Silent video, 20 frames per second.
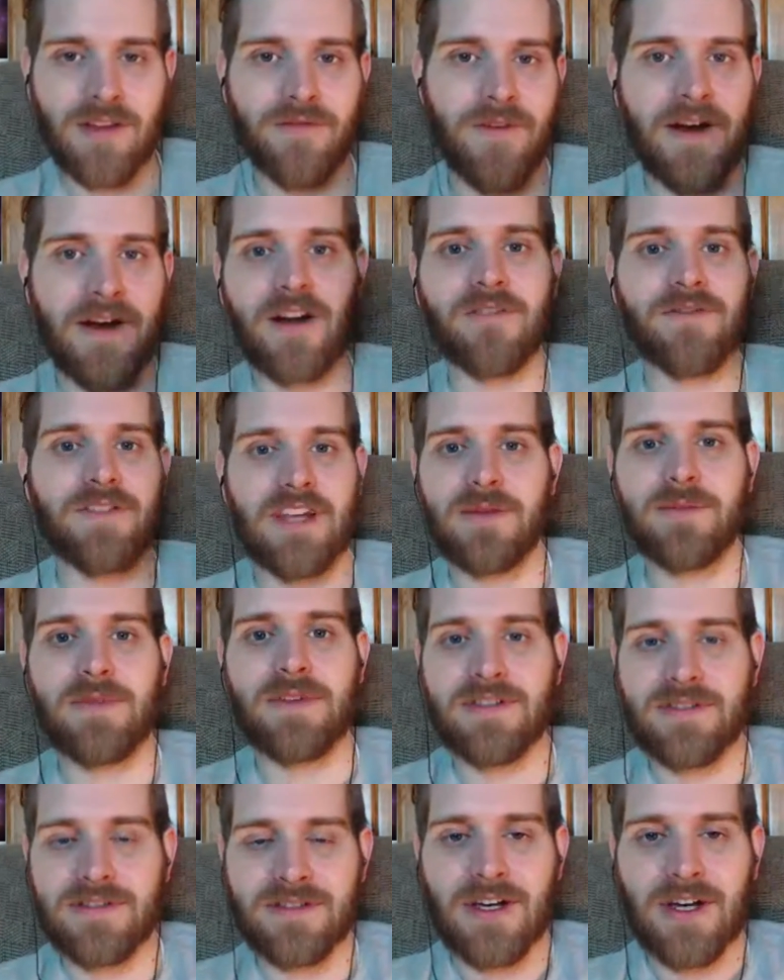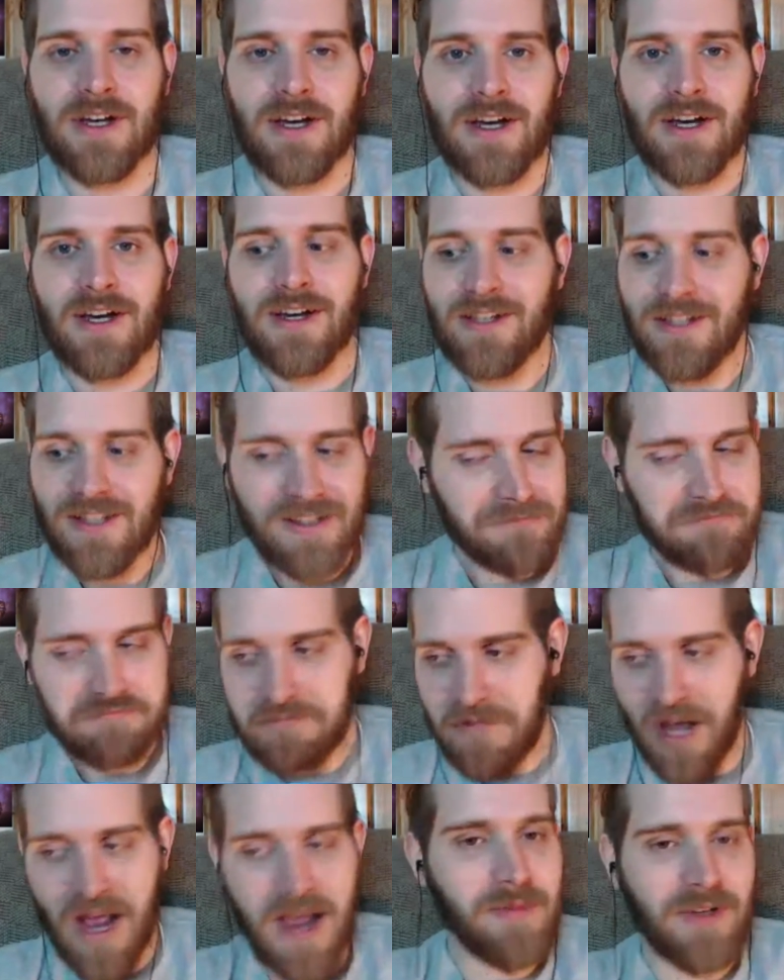fight off demons,
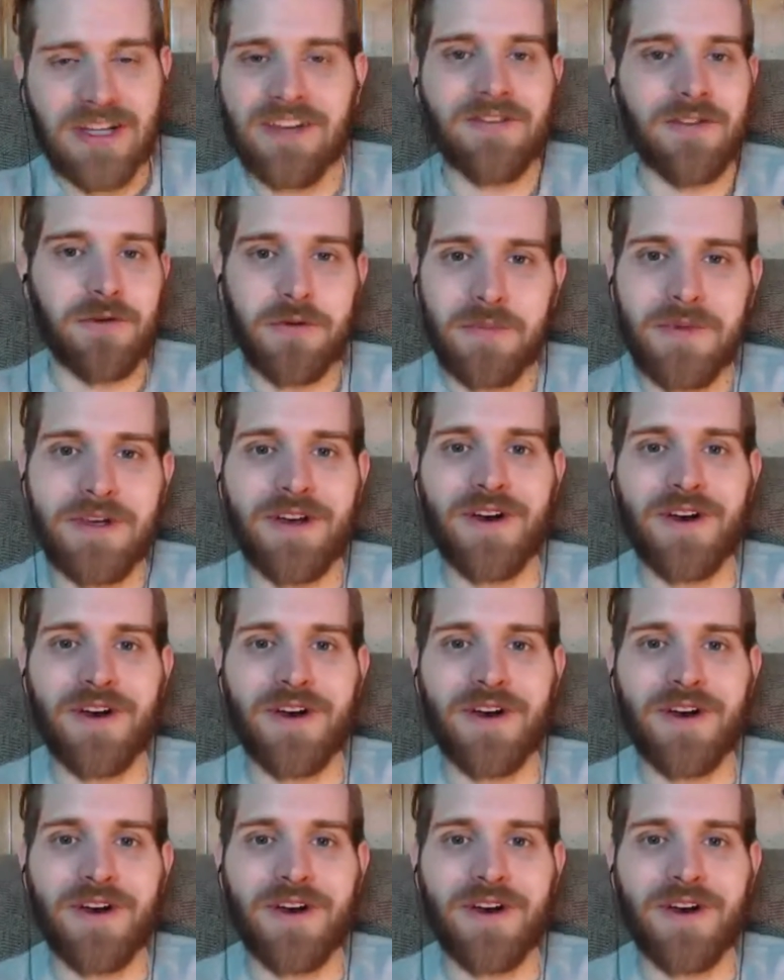I believe it would be her.